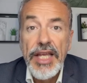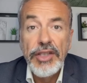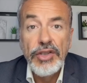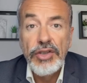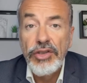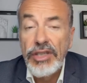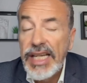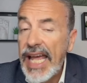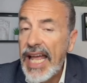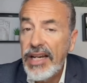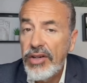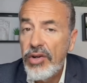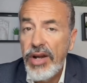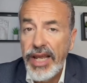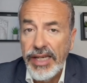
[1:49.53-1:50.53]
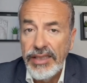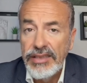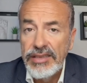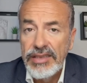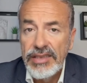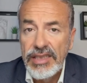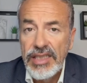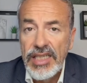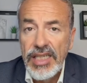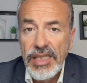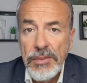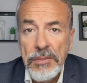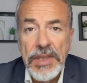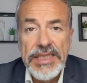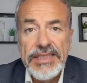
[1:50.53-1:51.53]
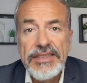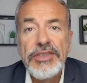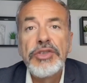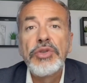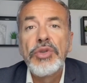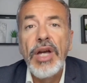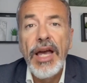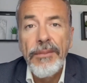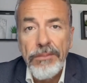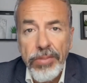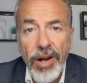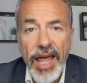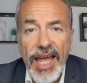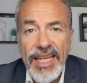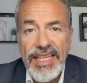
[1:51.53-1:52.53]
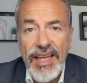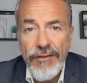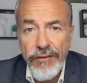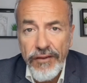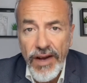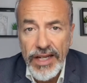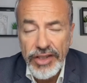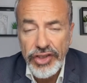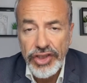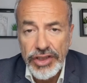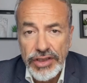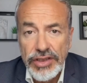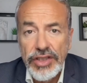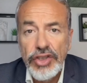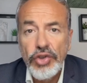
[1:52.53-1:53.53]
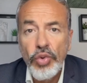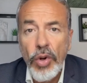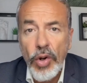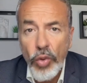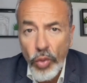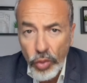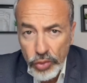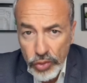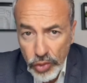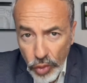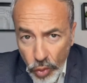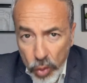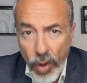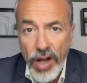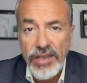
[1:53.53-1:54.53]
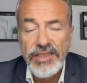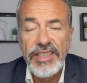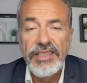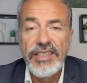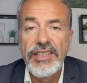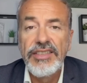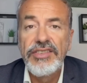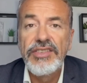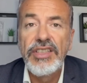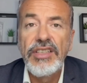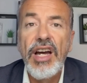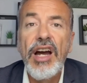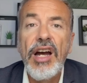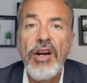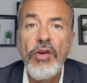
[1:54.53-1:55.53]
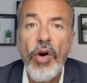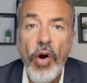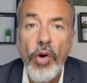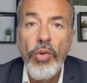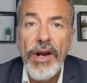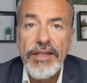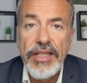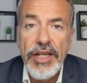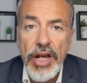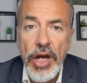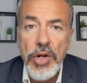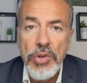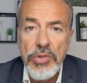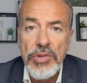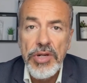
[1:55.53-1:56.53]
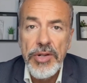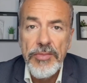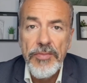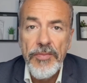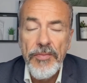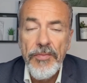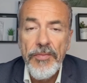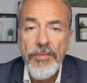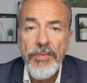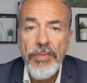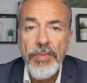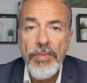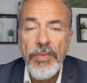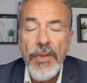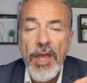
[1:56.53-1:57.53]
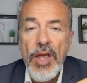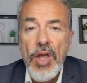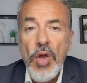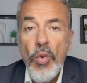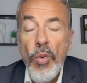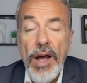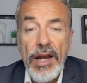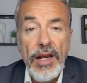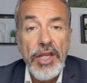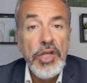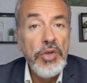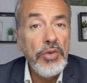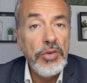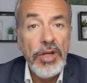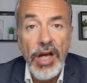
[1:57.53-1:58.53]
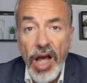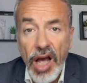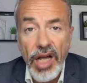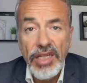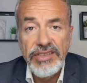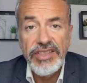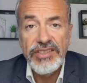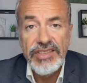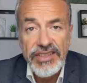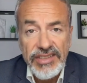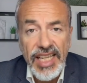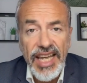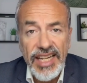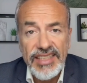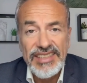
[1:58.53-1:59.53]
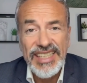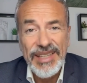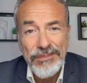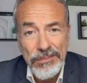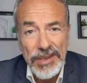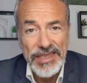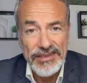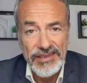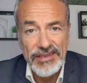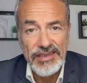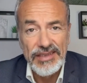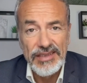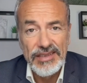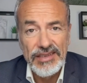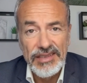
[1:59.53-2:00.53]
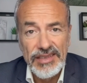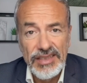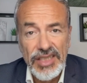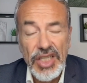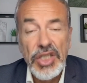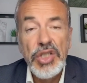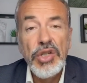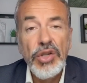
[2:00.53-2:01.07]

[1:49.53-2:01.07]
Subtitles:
To calculate means to apply a function to quantities that are already known. Well, you can't detect a bit, you